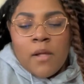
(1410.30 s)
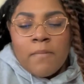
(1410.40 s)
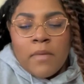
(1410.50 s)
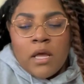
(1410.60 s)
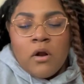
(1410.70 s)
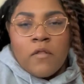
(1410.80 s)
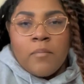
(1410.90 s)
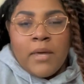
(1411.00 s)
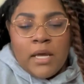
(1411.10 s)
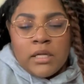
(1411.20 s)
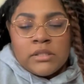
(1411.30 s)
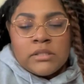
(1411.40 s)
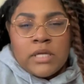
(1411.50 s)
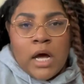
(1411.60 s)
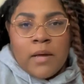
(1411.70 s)
and all the pain had
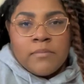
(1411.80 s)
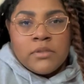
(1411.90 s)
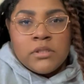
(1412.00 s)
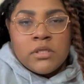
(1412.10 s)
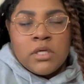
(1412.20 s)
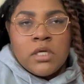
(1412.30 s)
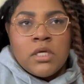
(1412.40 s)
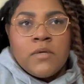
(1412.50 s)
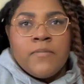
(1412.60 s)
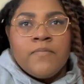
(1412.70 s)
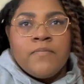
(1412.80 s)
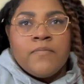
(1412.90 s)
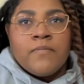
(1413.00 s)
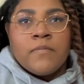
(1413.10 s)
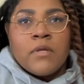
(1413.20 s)
stopped,
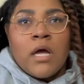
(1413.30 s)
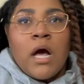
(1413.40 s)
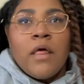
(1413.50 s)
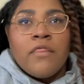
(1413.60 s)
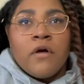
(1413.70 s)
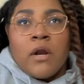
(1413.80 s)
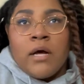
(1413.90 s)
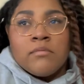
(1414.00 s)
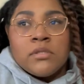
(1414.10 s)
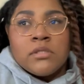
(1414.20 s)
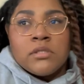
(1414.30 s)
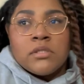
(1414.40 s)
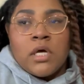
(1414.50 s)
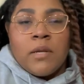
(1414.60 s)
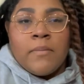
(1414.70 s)
I thought I was
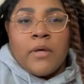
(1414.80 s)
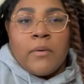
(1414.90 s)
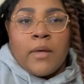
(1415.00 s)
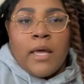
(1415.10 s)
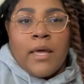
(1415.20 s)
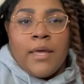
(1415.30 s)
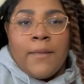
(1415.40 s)
gonna be okay.